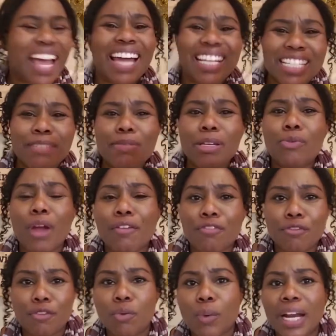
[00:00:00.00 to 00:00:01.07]
I need to be
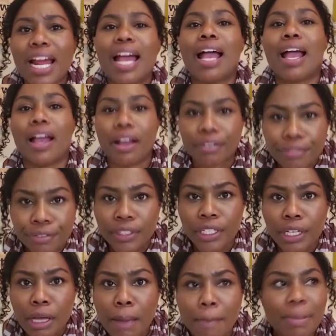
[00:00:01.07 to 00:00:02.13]
grateful for what I have
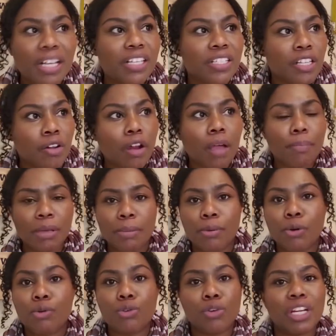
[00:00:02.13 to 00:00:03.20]
because there are
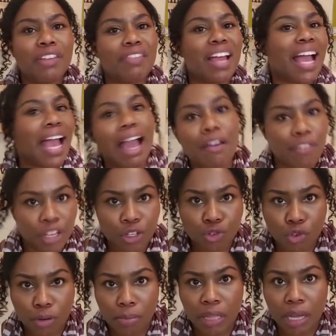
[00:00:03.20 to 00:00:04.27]
people who don't even have
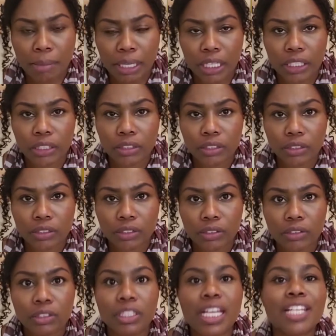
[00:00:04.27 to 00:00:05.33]
indoor plumbing.
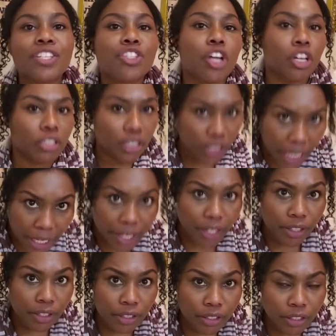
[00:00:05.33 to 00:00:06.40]
Let's start
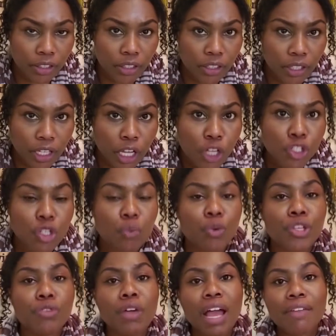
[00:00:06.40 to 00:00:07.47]
there. So
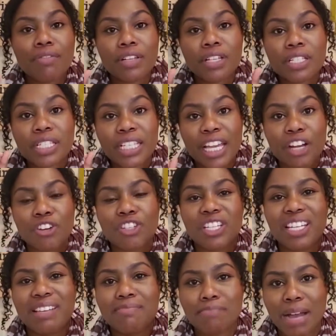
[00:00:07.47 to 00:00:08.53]
when you have a
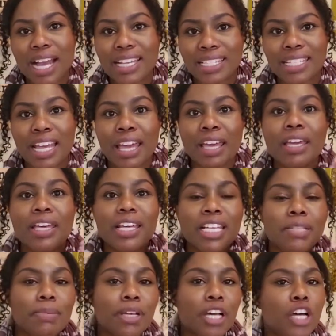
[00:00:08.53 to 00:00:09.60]
scarcity mindset,
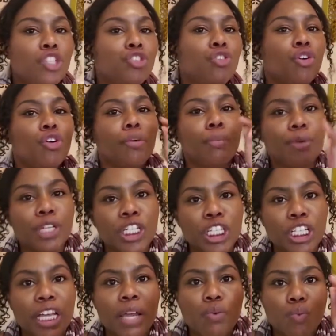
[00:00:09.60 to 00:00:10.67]
it's because you don't
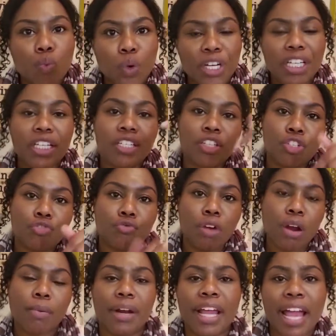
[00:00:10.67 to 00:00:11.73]
appreciate what it is that you
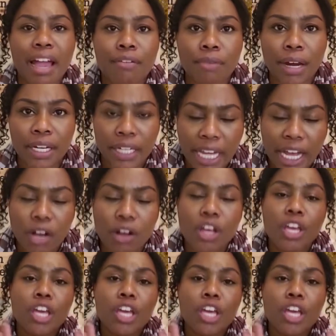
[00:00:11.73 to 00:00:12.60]
already have right now.